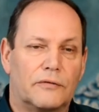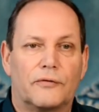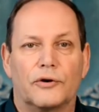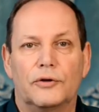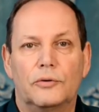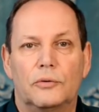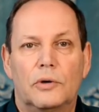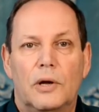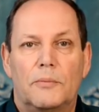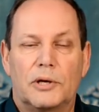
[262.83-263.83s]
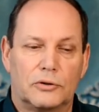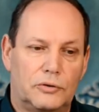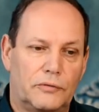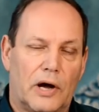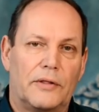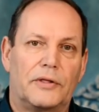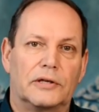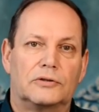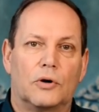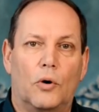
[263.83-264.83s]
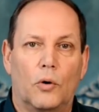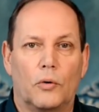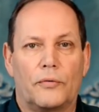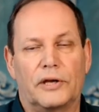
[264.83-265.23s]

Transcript: for you because you've got things to hold,